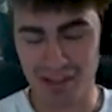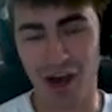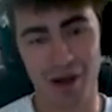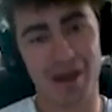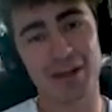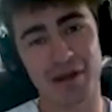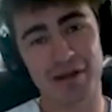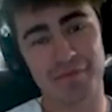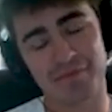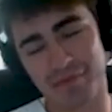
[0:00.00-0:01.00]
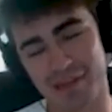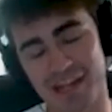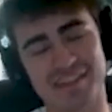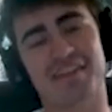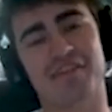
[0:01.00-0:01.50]
Anyway,
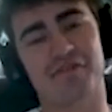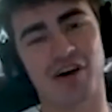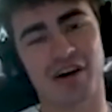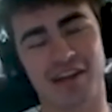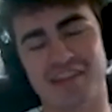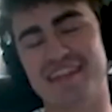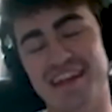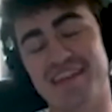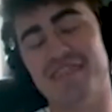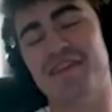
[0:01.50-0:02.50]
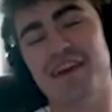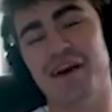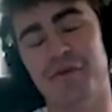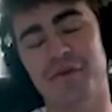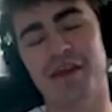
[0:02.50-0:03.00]
that's the end of the vlog. That's the end of the
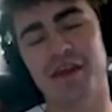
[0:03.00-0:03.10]
video.